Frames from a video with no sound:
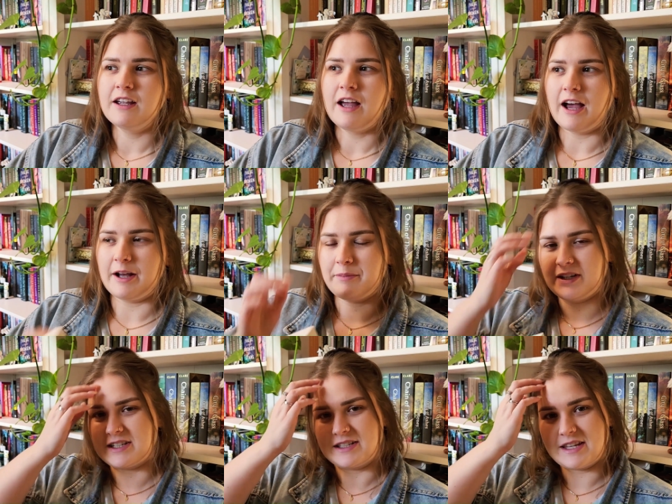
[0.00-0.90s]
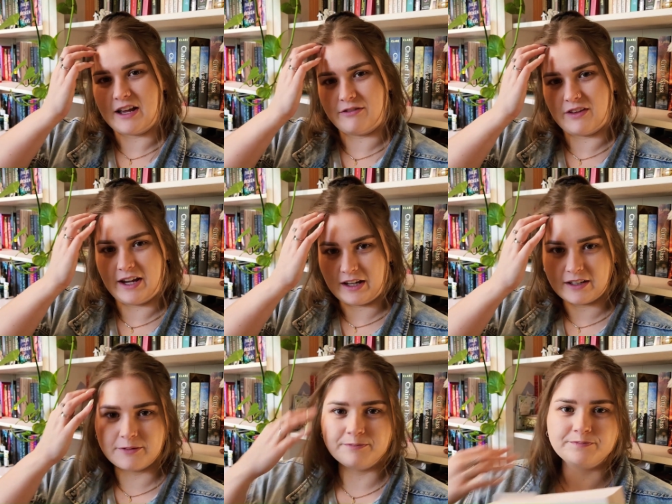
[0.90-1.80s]
um, it does have
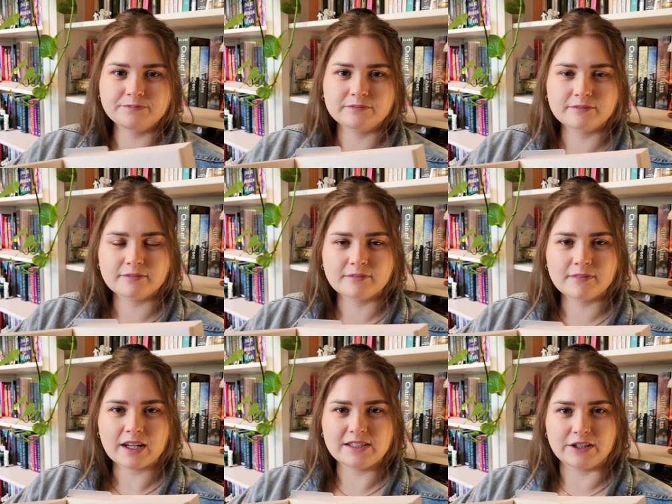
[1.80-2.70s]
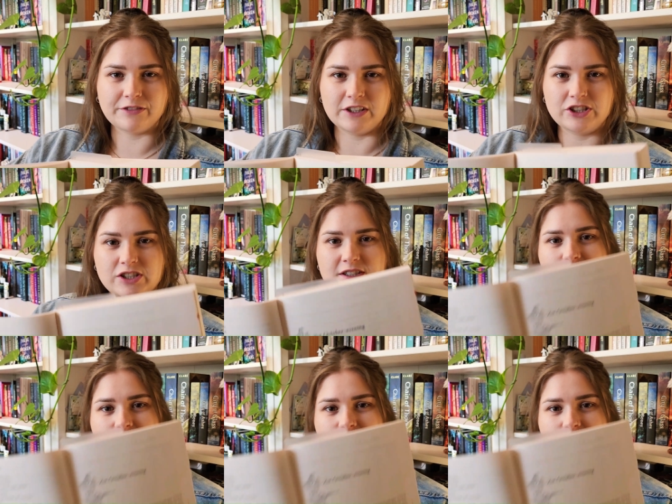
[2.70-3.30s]
like definitions at